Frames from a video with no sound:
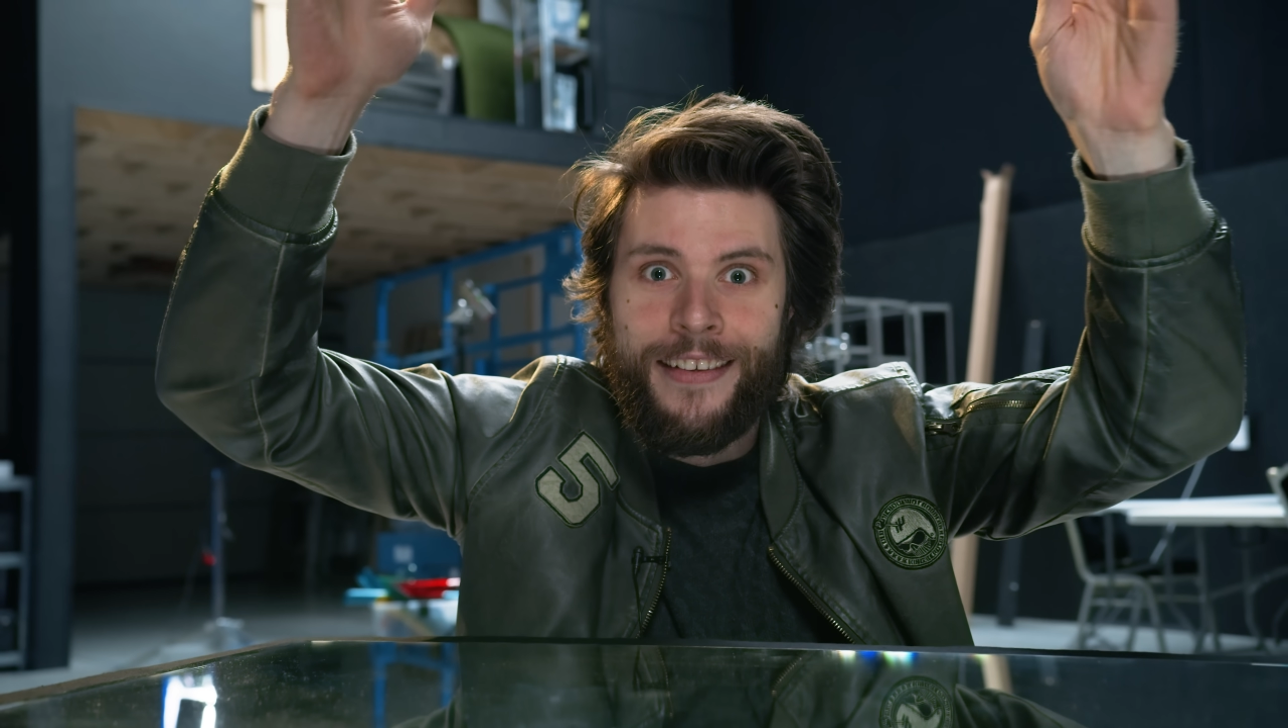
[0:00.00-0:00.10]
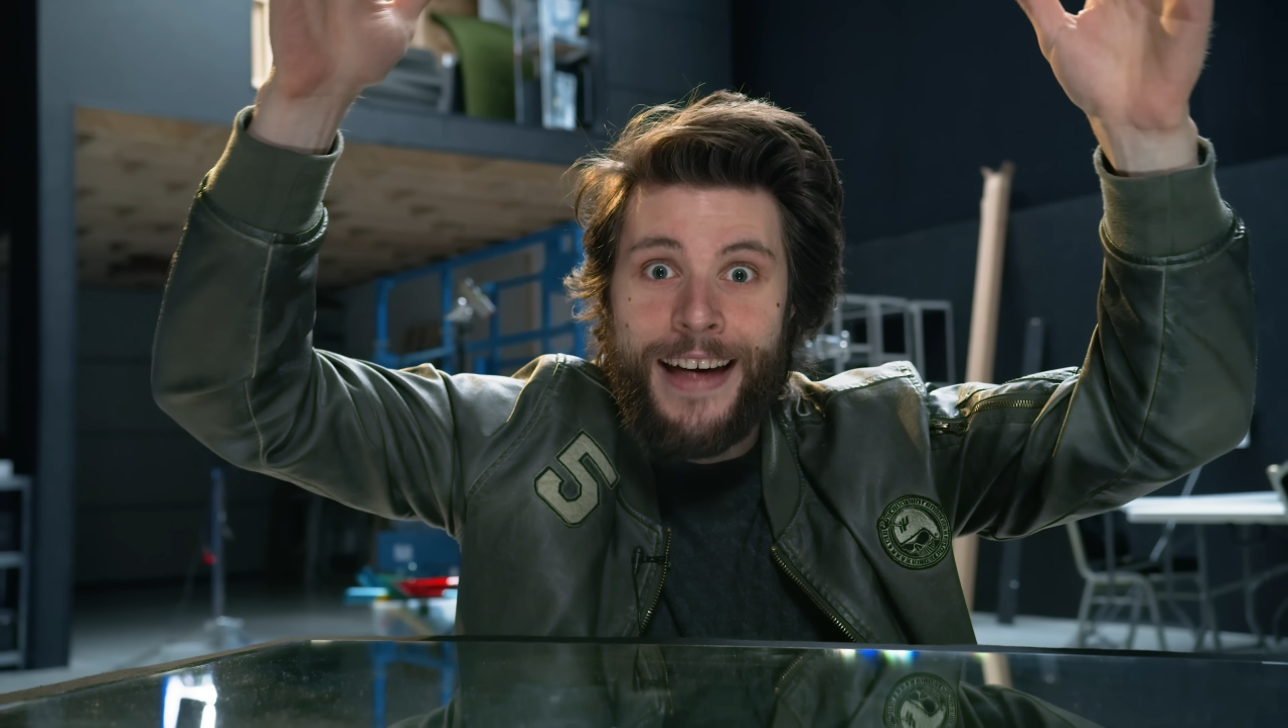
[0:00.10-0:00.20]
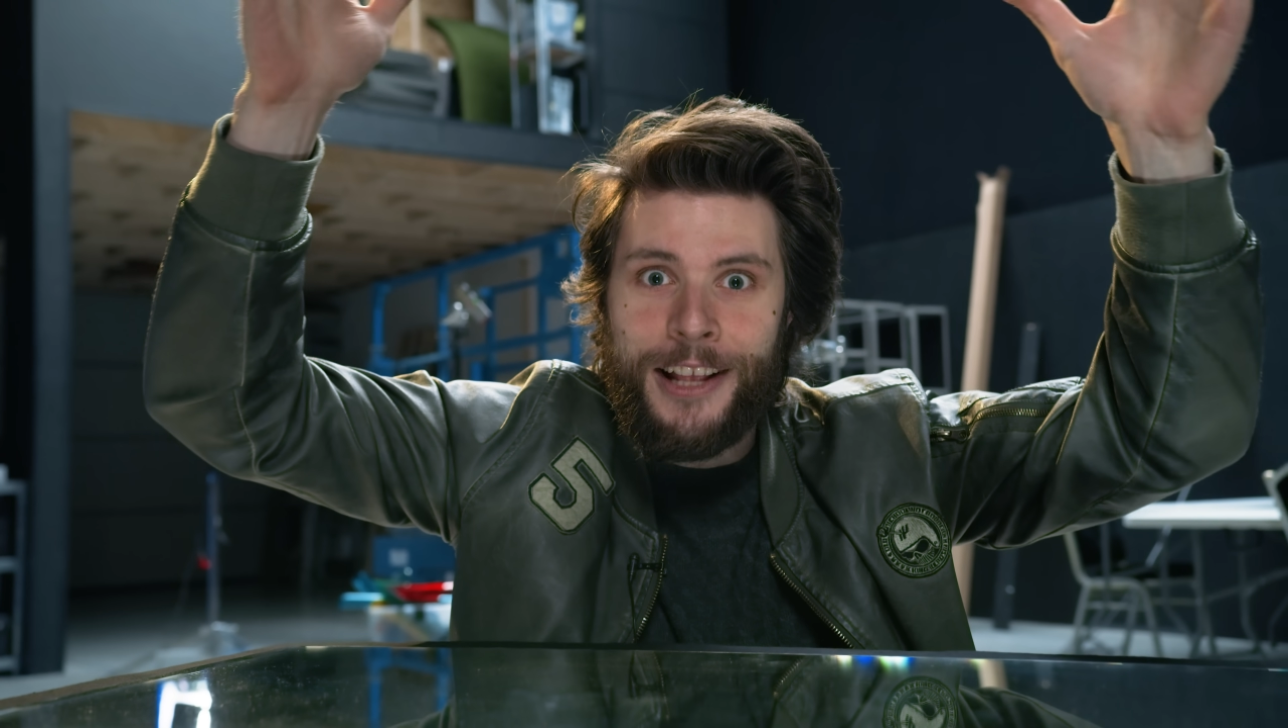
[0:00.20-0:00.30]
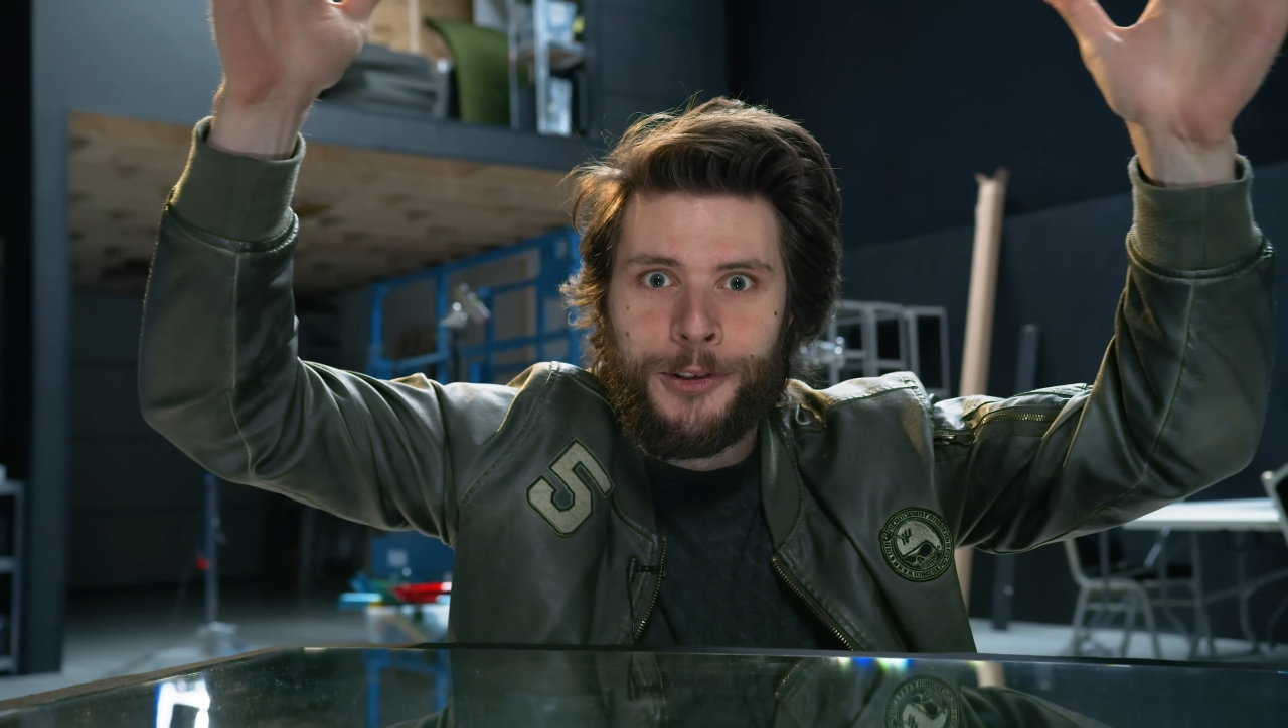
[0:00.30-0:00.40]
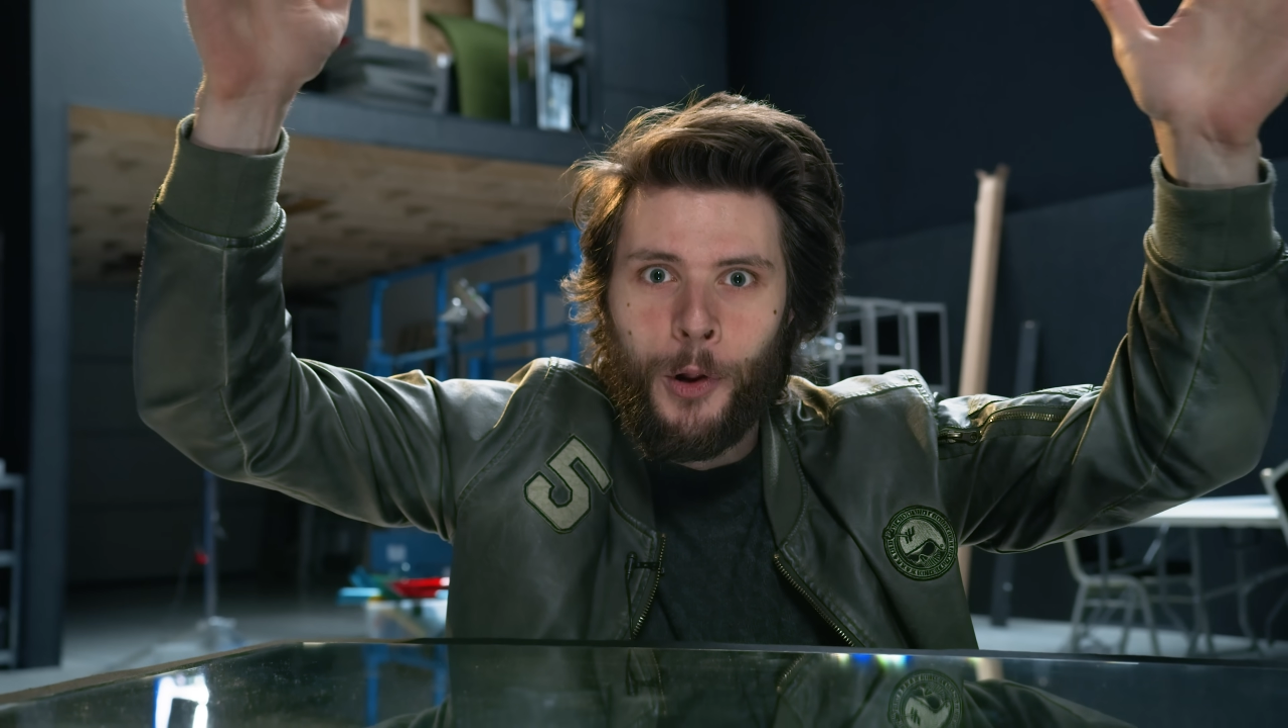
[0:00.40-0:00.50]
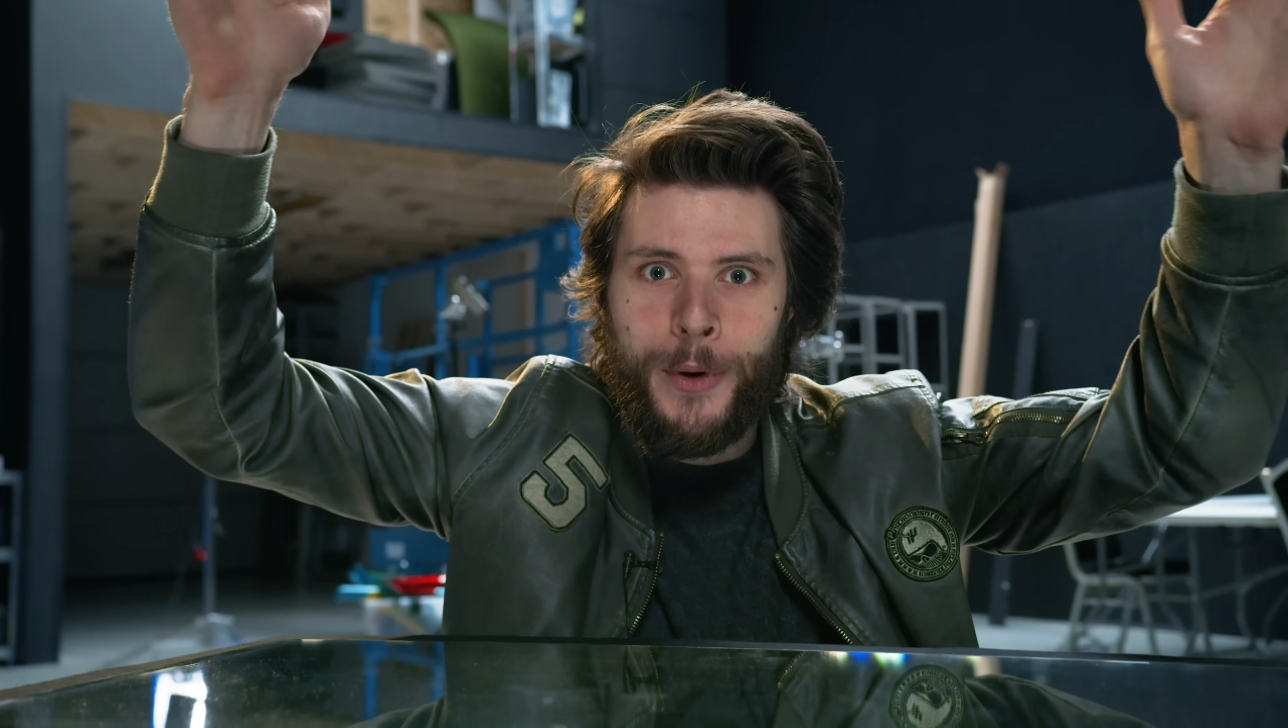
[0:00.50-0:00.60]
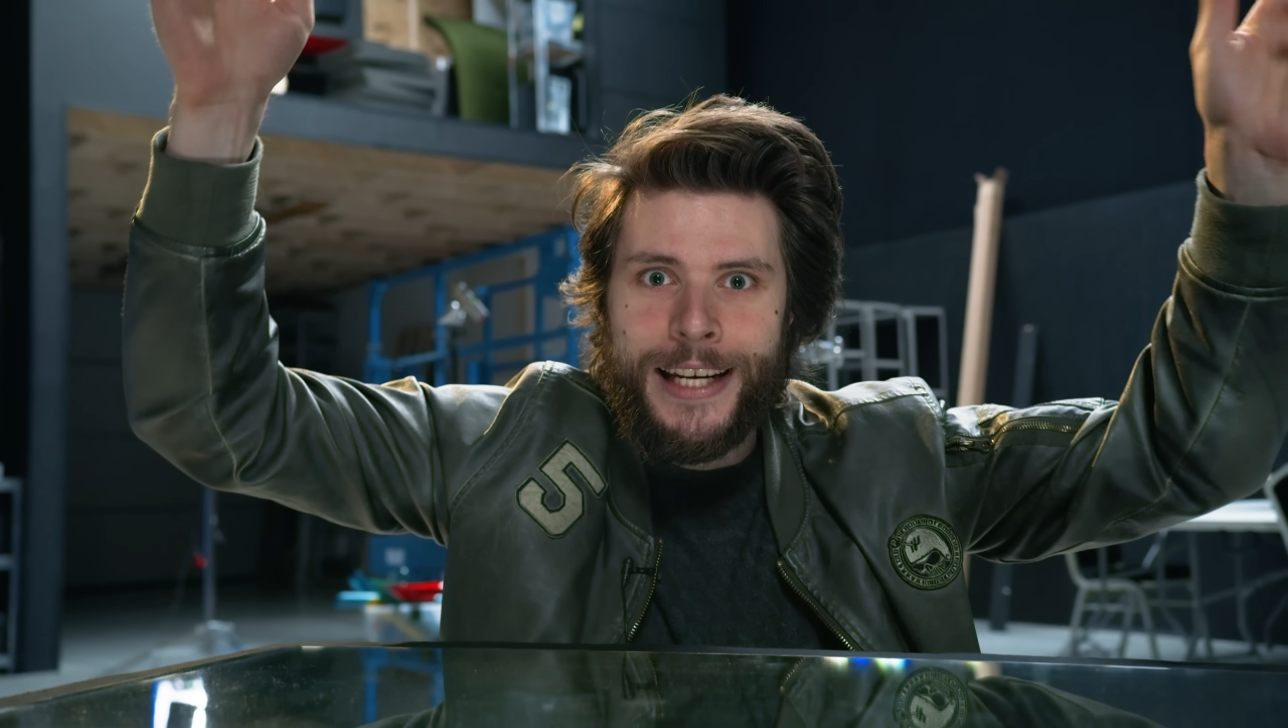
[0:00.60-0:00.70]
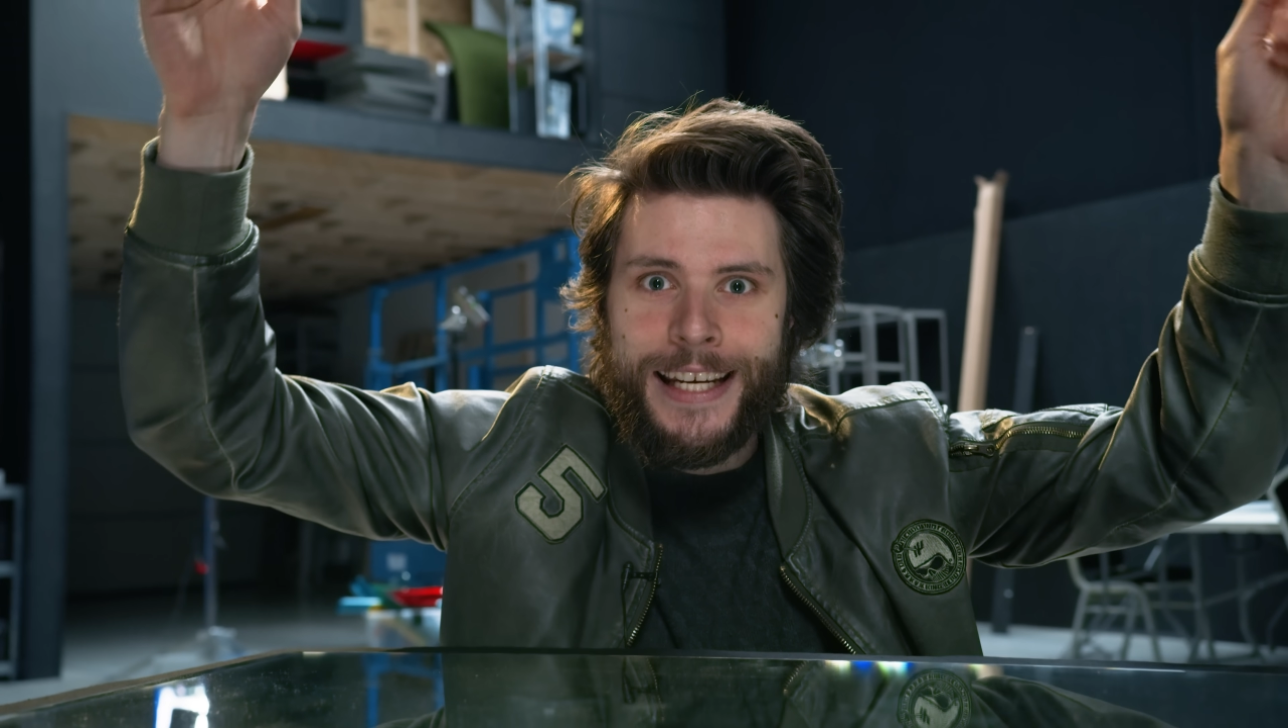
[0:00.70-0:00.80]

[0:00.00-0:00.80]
That's all we